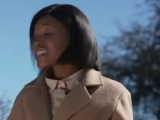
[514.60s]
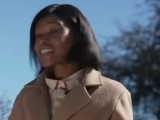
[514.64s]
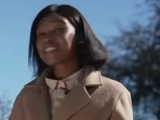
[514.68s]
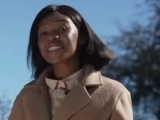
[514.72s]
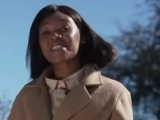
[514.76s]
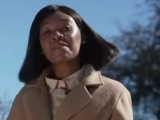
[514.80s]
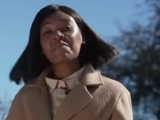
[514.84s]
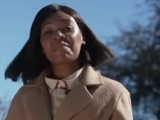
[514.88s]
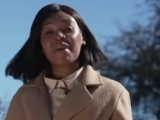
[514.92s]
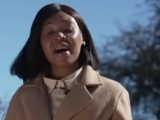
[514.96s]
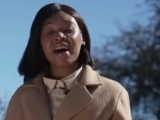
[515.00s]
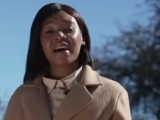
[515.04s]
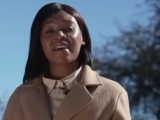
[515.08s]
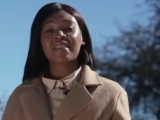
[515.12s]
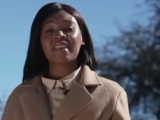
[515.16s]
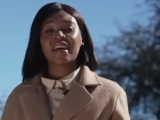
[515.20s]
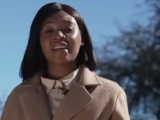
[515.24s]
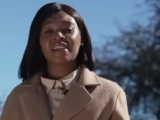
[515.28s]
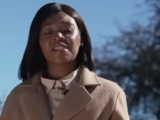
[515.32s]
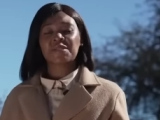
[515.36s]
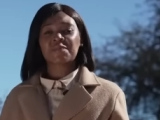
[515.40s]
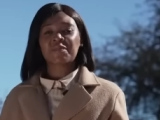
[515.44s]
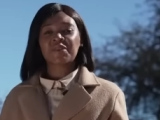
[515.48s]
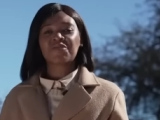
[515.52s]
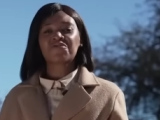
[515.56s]
is the mine that
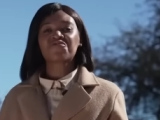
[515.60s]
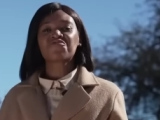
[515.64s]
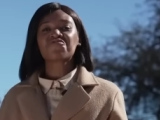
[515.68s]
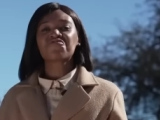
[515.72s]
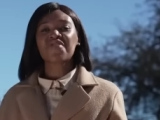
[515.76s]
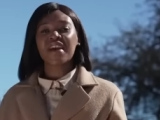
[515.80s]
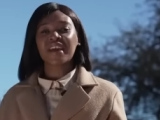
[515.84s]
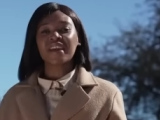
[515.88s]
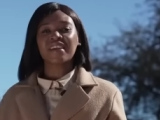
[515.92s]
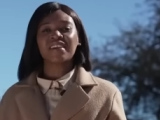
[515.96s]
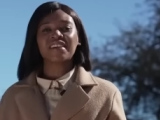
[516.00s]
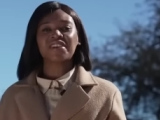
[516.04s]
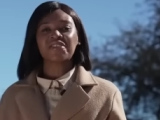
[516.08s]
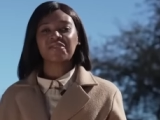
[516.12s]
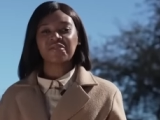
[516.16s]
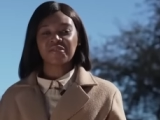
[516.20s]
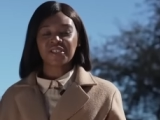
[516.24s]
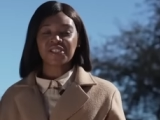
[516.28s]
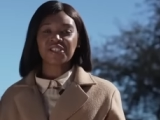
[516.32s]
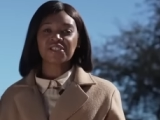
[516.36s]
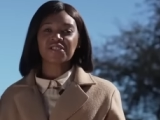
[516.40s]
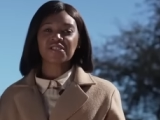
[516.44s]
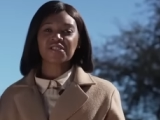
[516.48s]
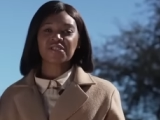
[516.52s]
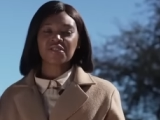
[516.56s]
has been raining
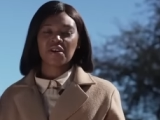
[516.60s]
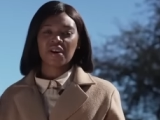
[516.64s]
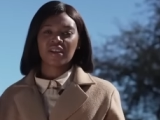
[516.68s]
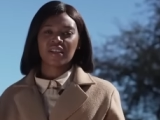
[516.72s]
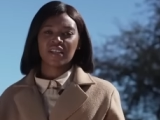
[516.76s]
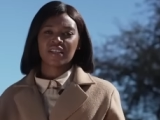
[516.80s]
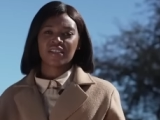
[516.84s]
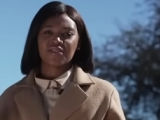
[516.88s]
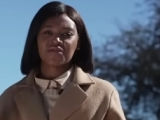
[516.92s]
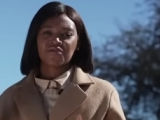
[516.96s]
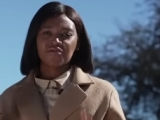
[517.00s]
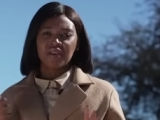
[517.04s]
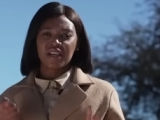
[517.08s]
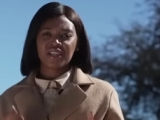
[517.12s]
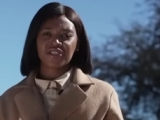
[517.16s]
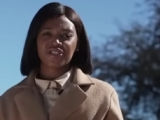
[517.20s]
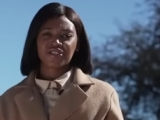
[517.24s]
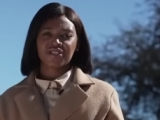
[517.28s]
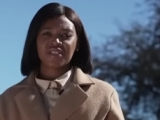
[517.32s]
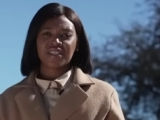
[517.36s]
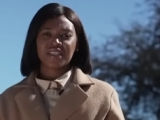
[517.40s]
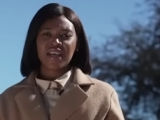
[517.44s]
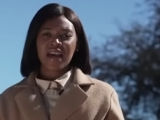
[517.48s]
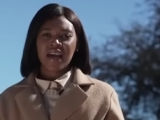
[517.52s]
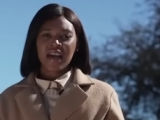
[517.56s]
riches on its
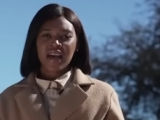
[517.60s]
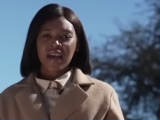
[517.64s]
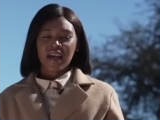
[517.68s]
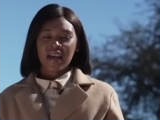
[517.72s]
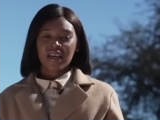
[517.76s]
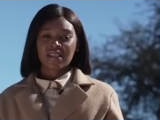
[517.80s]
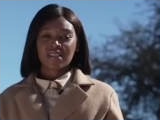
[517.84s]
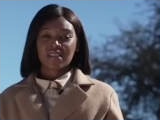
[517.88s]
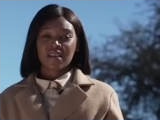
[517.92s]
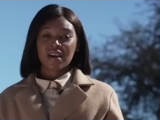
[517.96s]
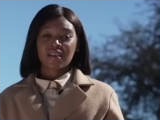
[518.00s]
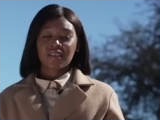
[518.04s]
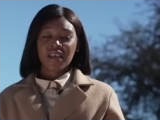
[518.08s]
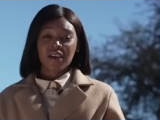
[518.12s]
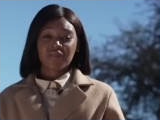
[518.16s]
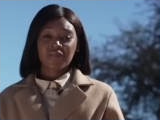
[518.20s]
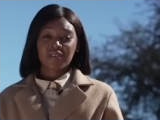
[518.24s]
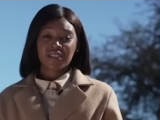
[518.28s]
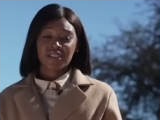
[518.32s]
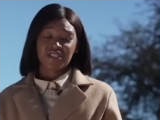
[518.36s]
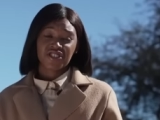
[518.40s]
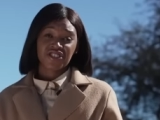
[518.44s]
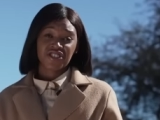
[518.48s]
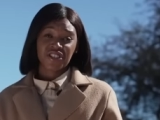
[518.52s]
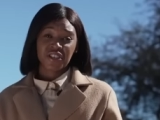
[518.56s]
Russian and South
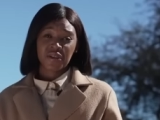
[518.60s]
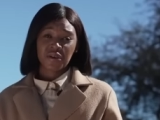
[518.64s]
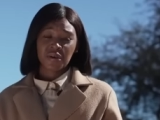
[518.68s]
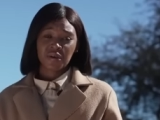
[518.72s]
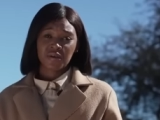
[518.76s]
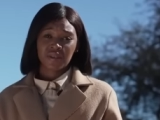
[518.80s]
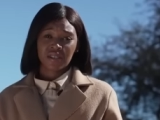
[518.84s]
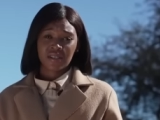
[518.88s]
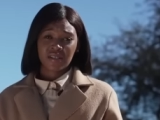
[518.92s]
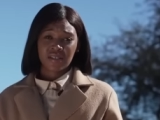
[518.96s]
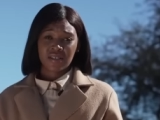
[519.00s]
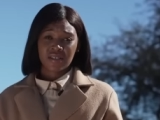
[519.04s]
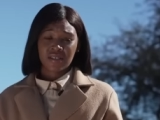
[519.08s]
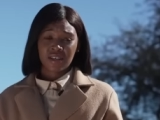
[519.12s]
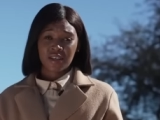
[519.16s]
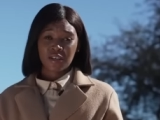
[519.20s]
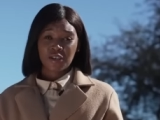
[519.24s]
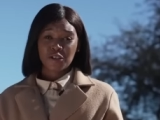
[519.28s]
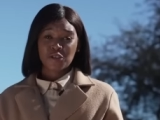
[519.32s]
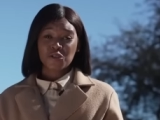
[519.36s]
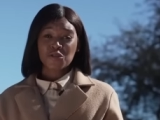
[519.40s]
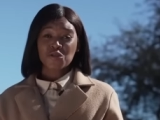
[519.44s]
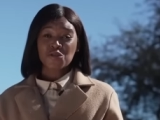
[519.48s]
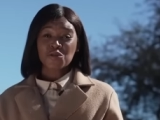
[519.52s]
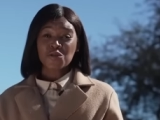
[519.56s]
African shareholders,
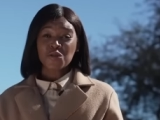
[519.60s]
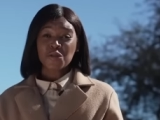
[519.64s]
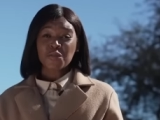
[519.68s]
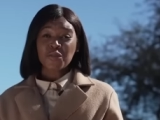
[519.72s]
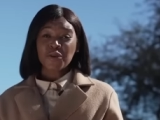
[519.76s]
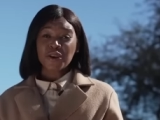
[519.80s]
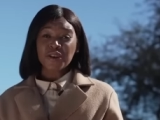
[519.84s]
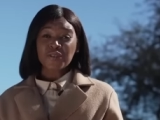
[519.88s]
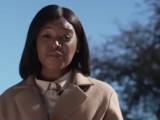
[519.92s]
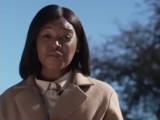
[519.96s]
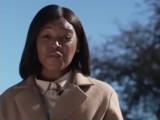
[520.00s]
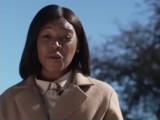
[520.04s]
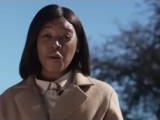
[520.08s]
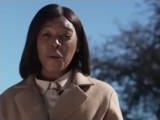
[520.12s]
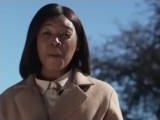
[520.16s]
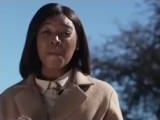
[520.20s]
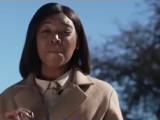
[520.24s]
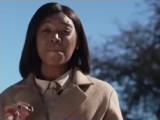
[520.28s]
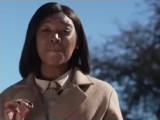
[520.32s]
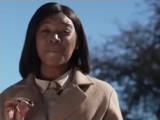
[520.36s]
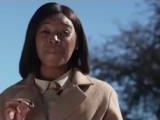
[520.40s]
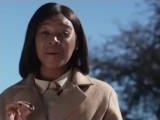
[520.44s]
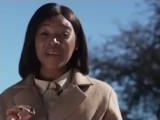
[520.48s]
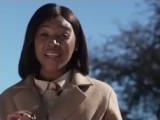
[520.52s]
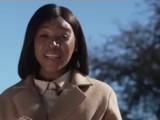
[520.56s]
two point four
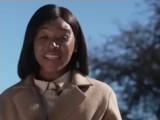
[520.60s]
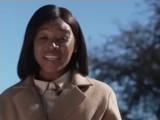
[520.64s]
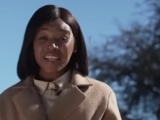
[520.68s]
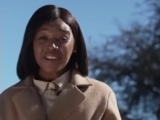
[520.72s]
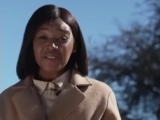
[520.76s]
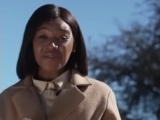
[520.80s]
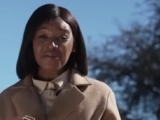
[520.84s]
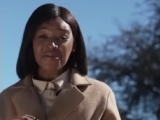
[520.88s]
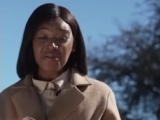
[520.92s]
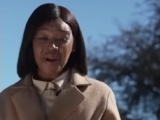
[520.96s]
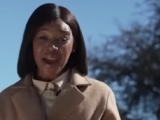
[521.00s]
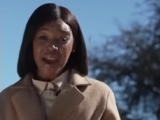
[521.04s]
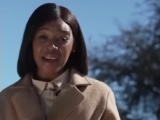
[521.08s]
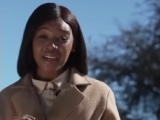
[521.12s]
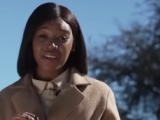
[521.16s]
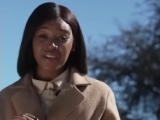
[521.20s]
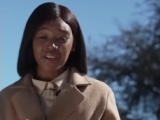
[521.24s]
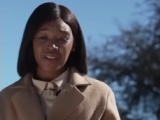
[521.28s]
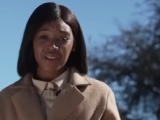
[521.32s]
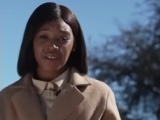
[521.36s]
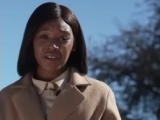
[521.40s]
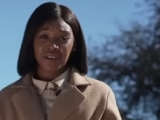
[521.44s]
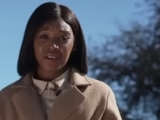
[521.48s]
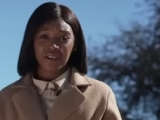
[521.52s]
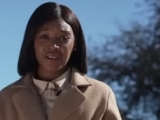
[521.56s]
billion rand
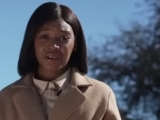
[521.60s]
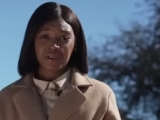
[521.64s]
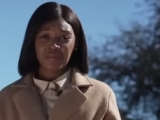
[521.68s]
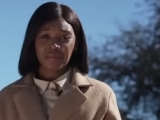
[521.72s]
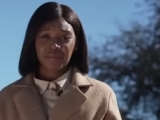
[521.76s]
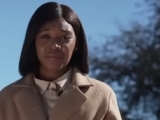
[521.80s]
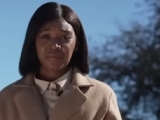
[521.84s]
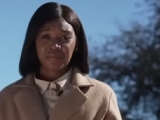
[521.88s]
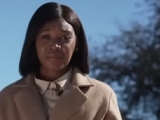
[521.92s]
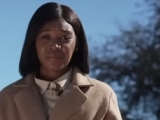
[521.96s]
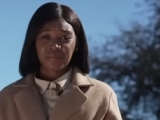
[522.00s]
a year.